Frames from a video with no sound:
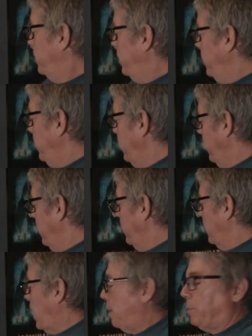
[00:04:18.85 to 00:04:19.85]
the
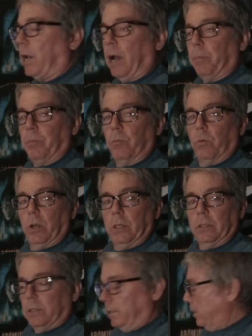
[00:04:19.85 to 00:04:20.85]
laptop
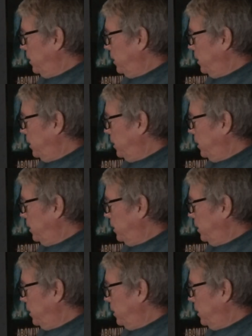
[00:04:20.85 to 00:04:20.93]
runs